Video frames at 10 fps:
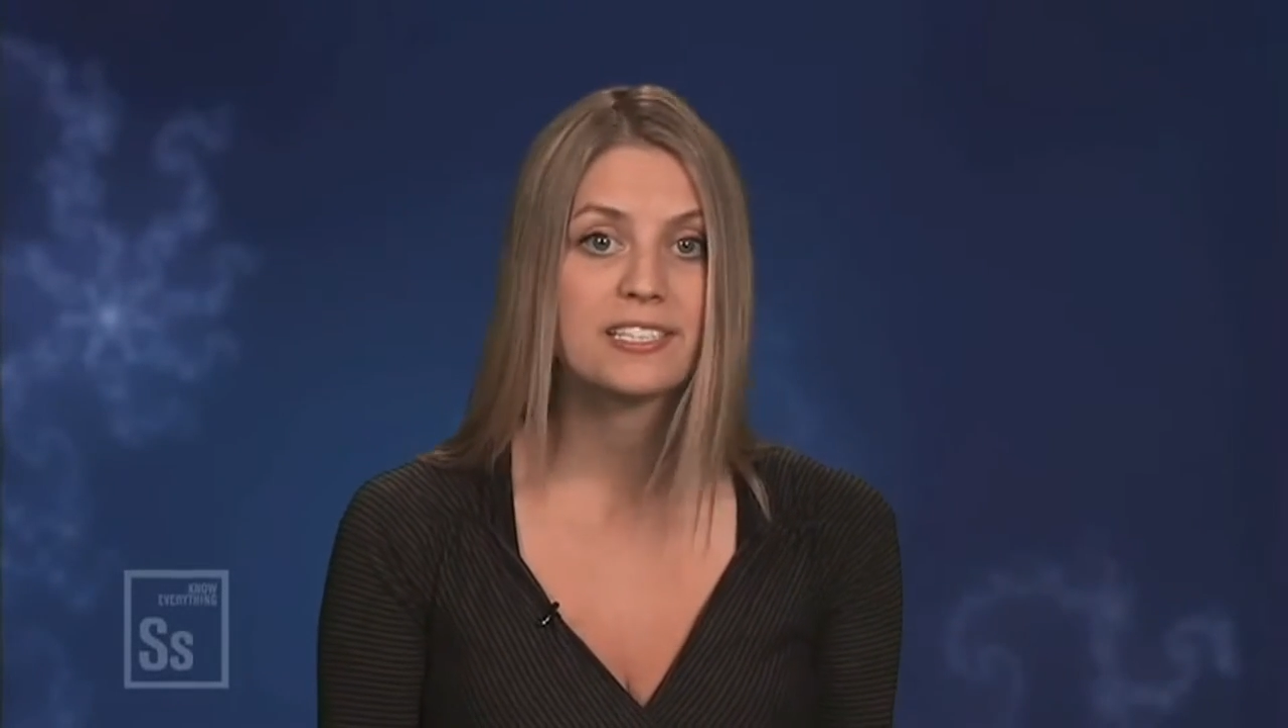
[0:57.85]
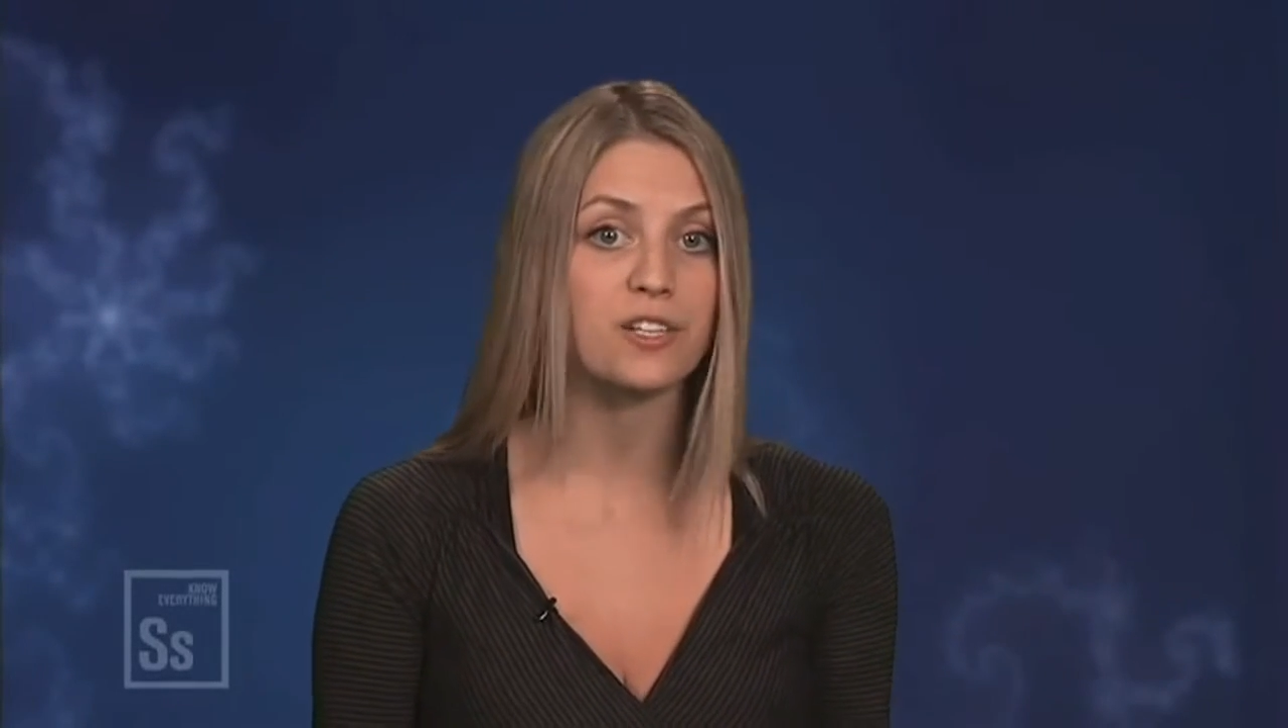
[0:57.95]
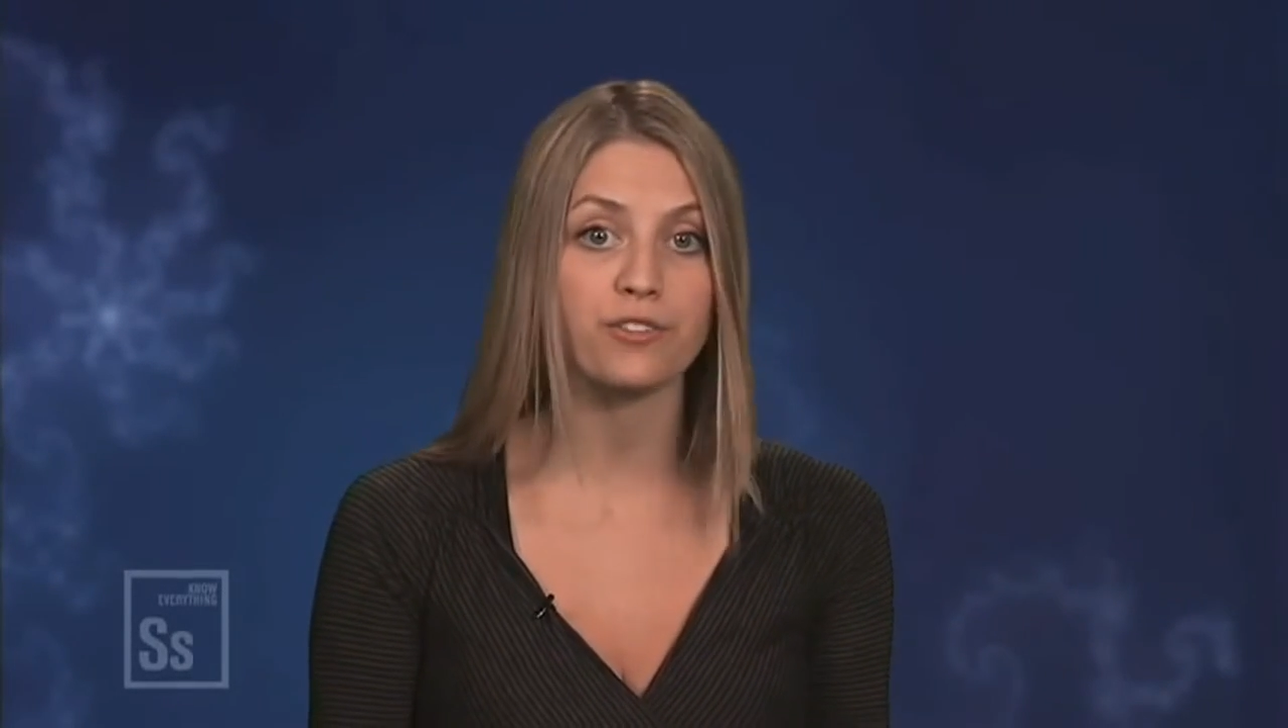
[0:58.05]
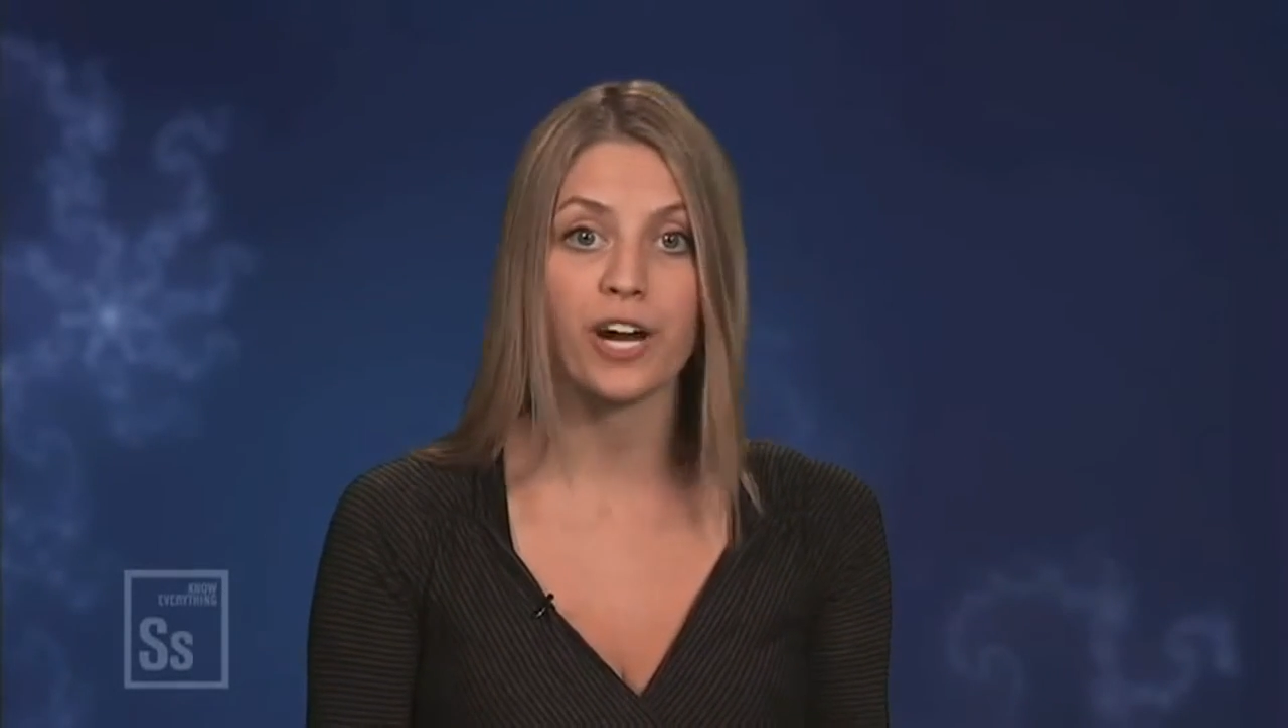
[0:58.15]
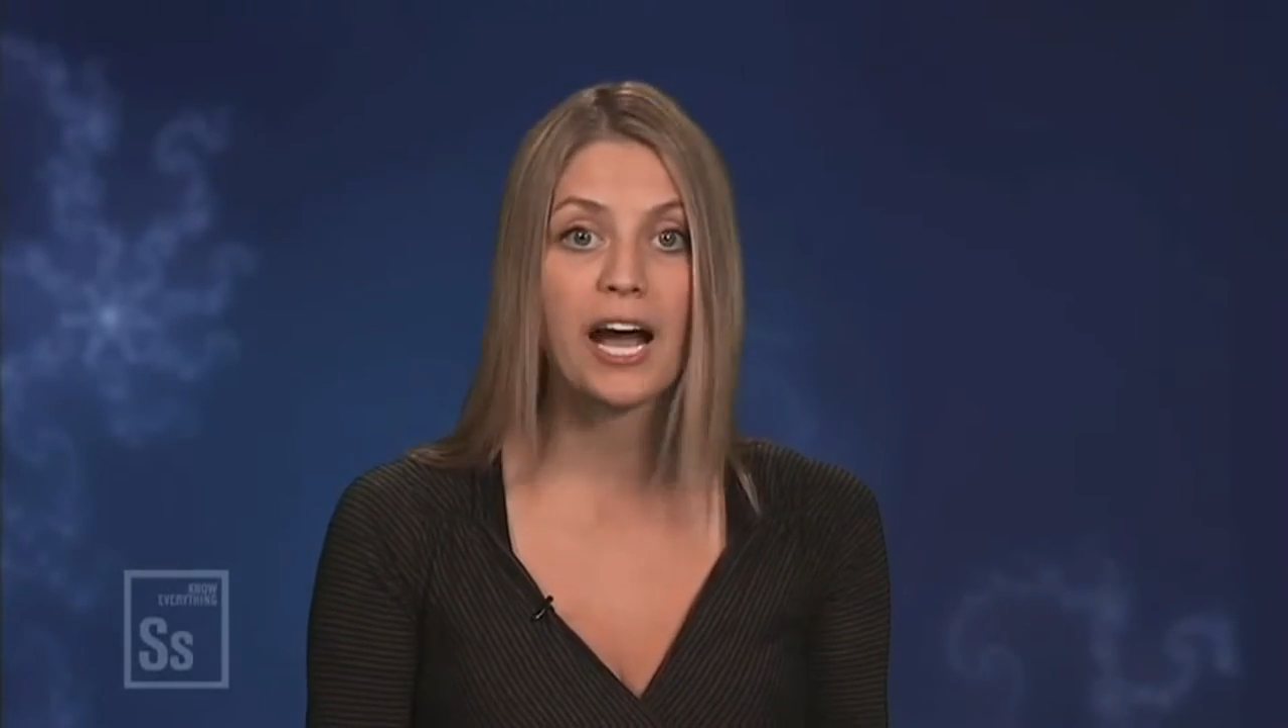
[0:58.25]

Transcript: silver